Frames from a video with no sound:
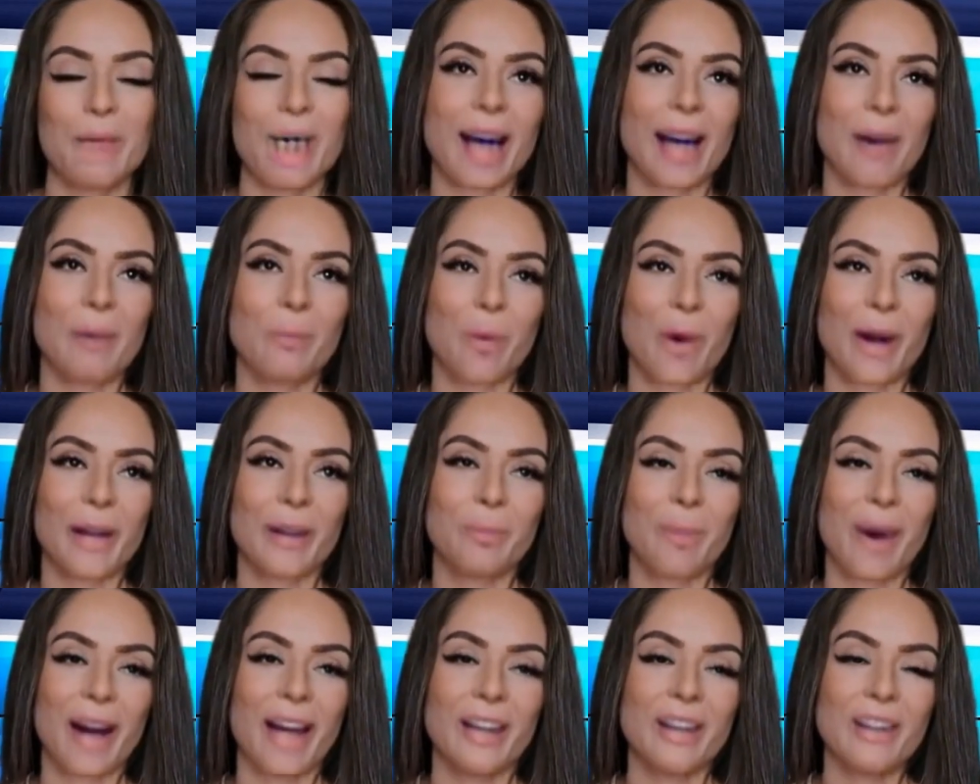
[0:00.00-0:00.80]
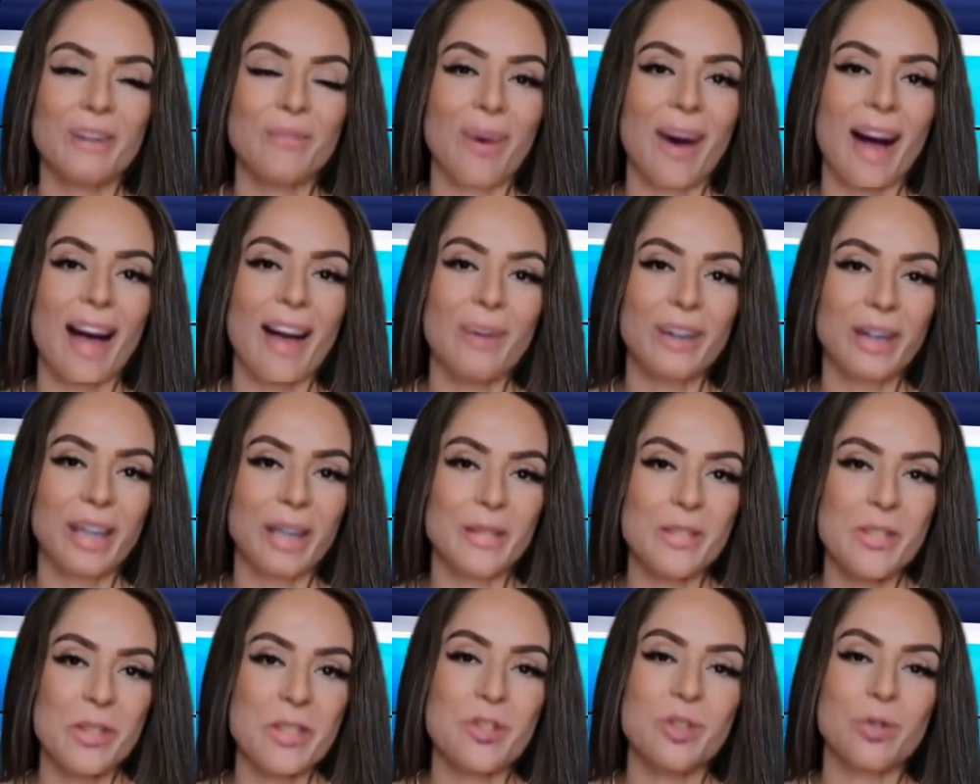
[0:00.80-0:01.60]
At one Biden rally
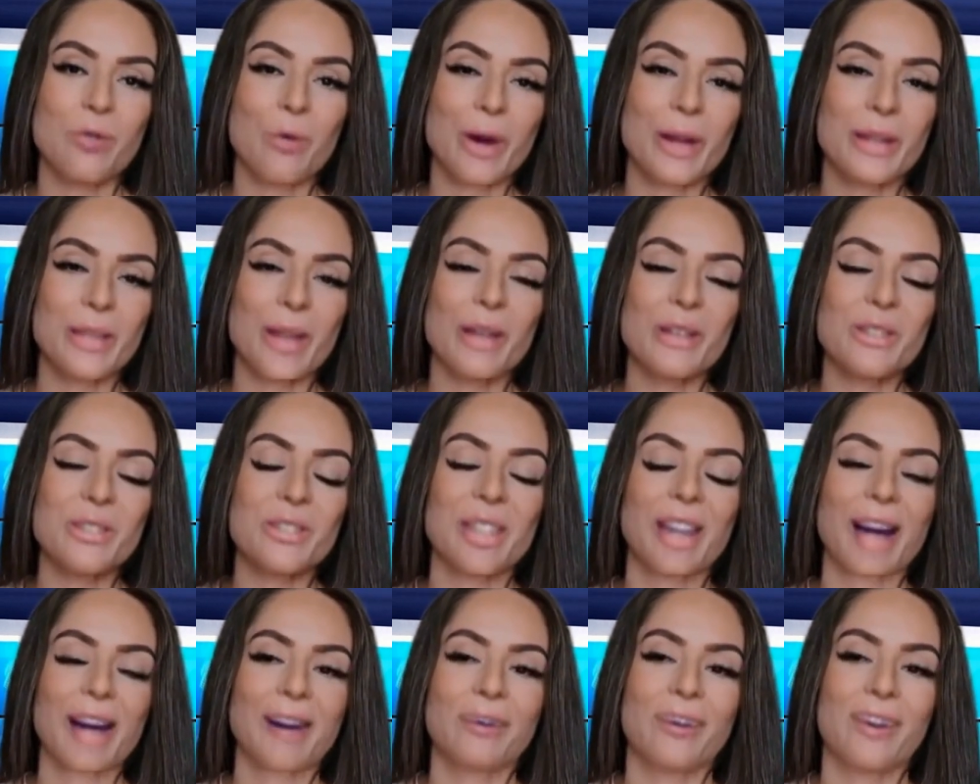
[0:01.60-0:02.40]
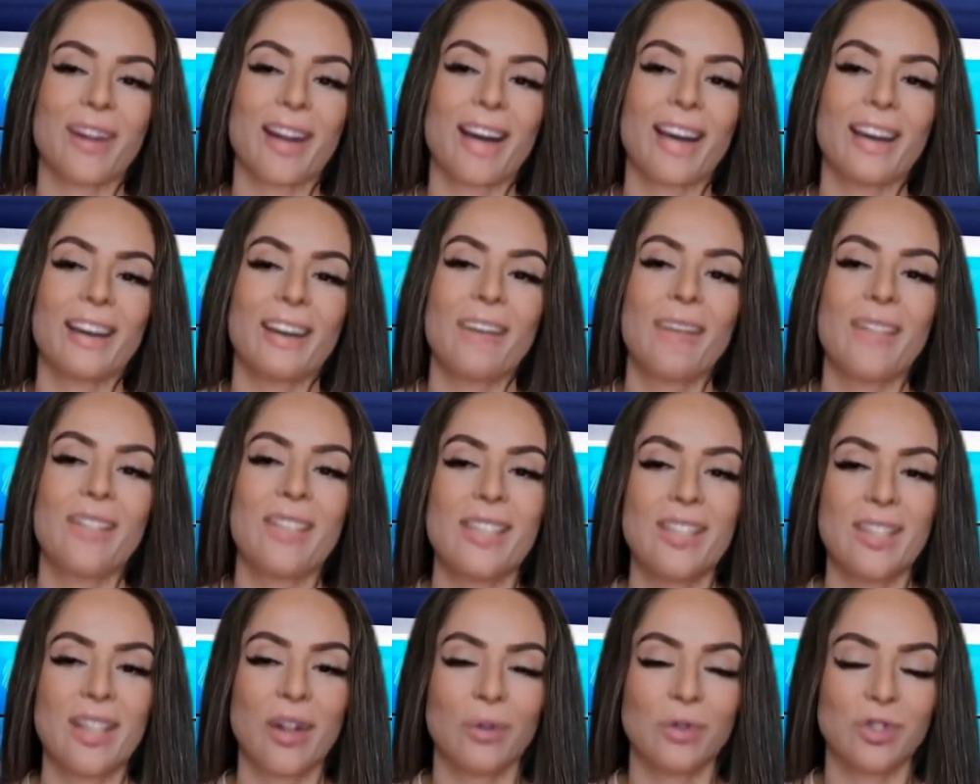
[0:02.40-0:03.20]
in Detroit on Saturday,
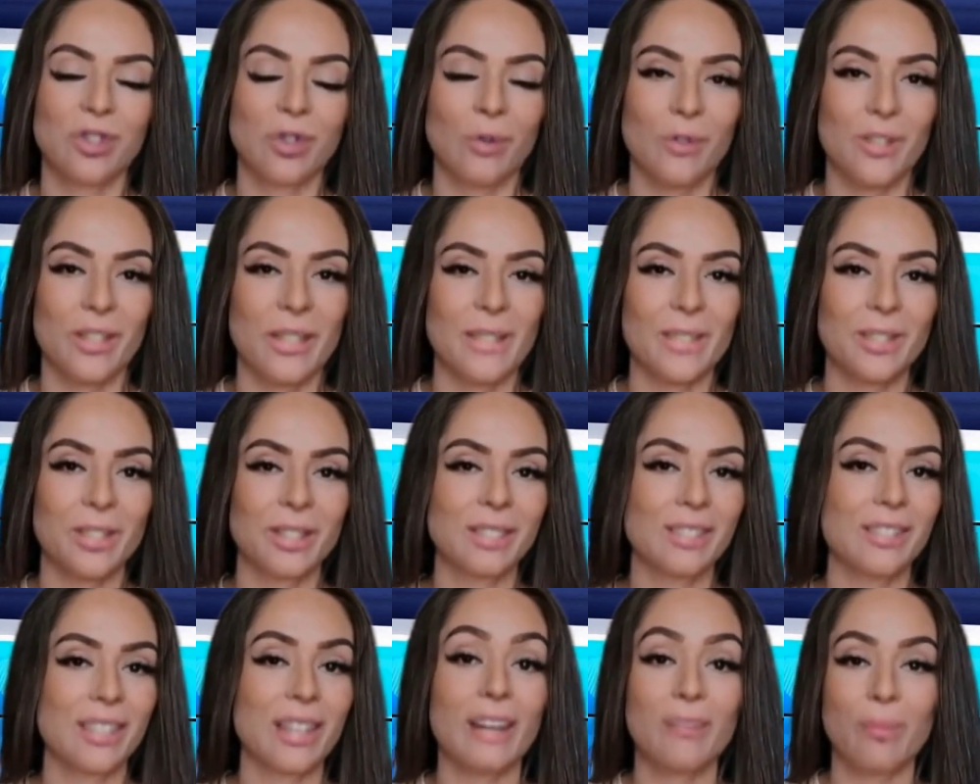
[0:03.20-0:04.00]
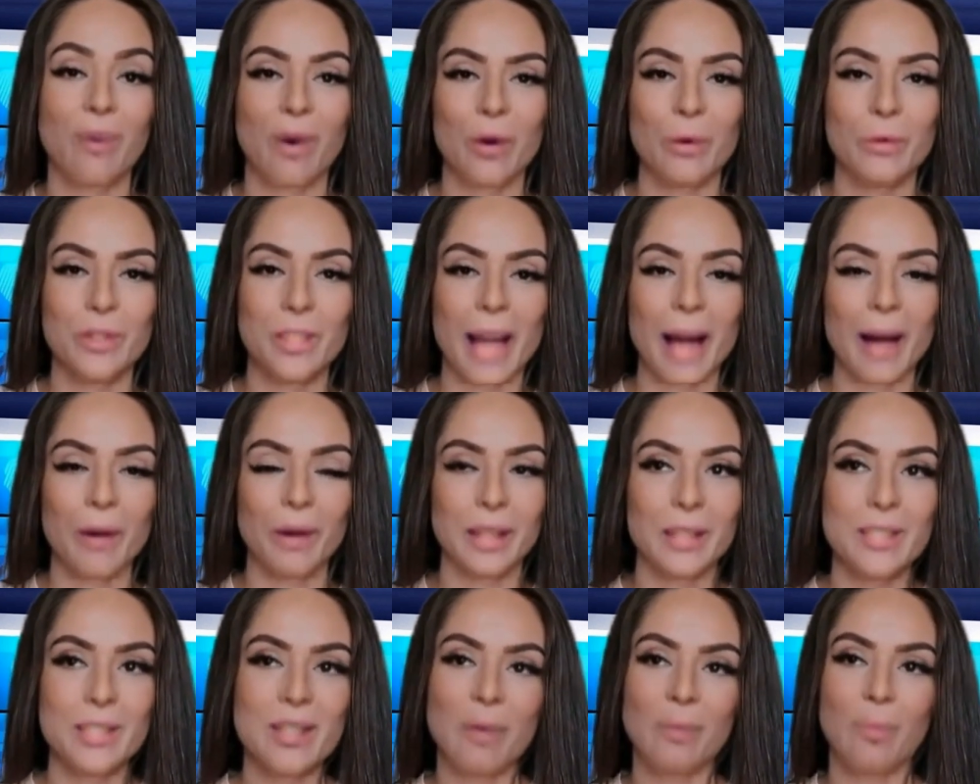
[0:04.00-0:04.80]
social distancing broke
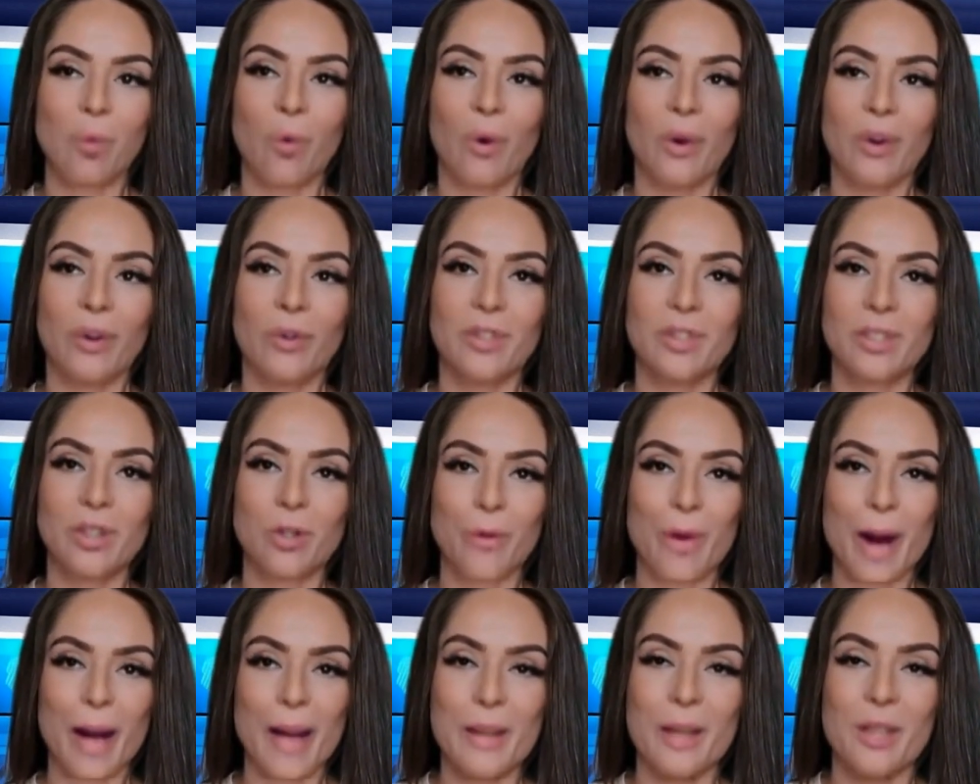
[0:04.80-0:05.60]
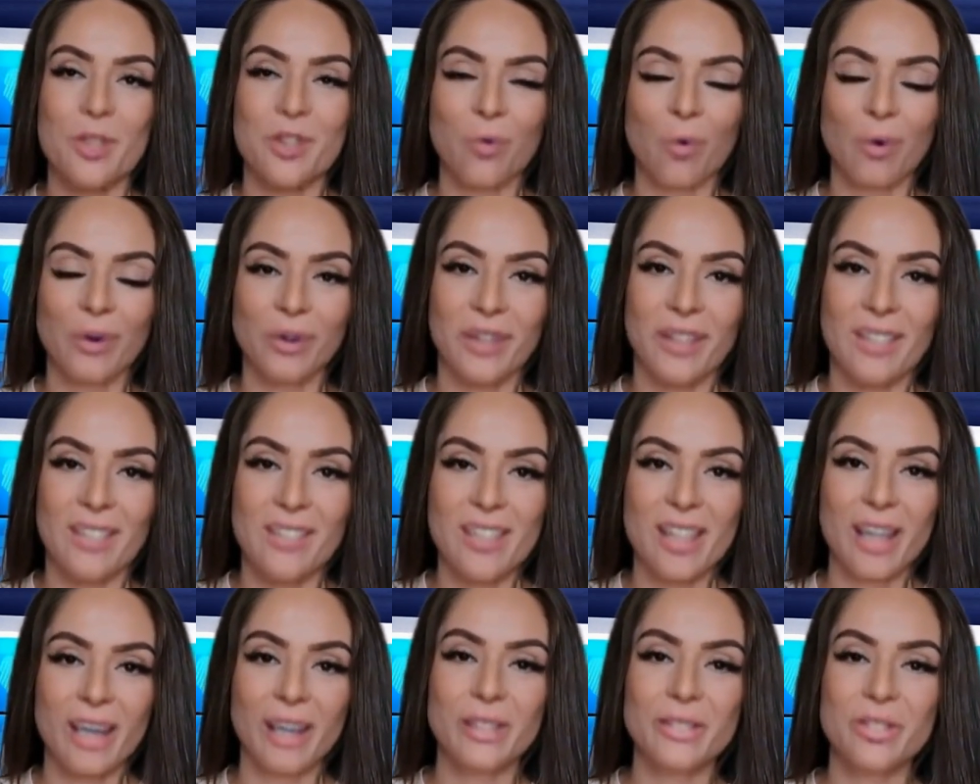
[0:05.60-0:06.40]
down as supporters crowded toward the
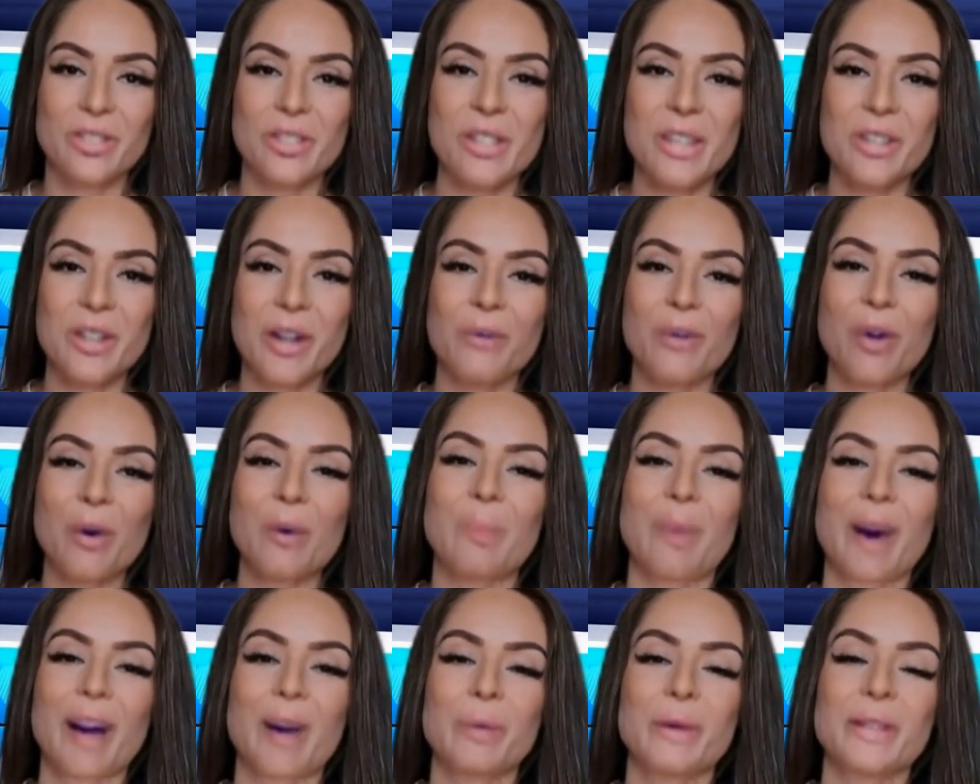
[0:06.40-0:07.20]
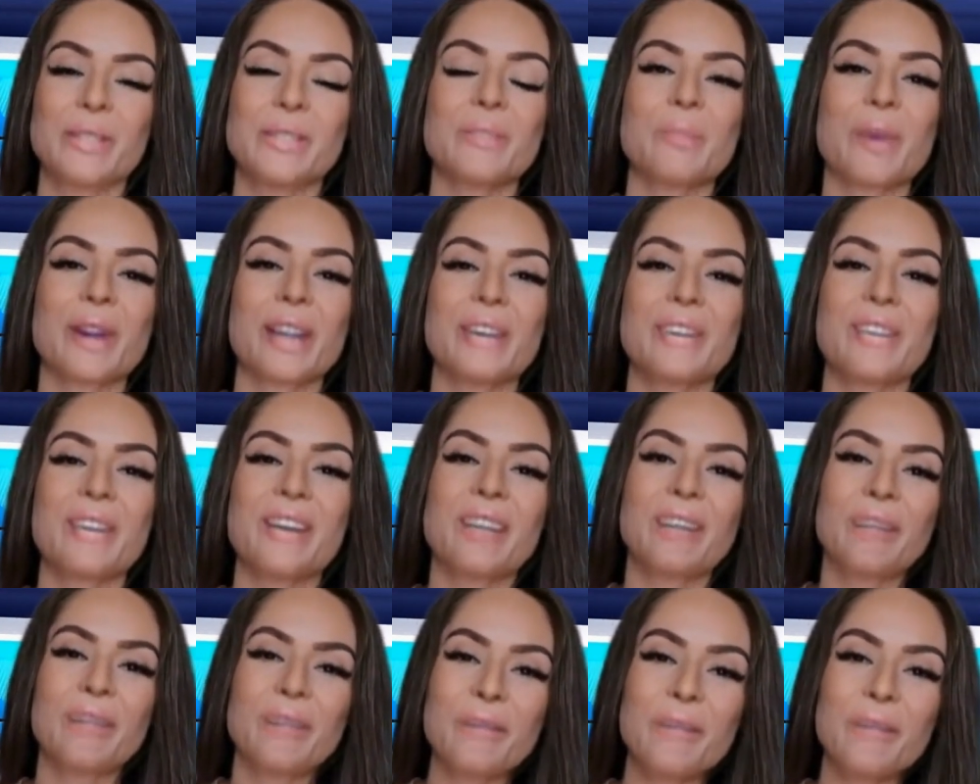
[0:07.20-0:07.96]
stage to hear Obama speak.